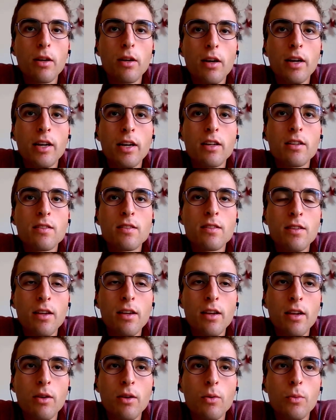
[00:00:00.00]
I can
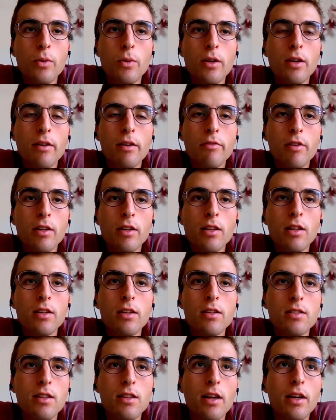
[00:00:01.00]
say we have at
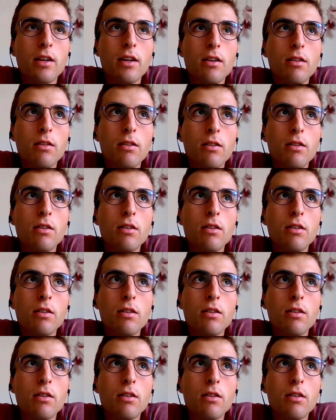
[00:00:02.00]
least like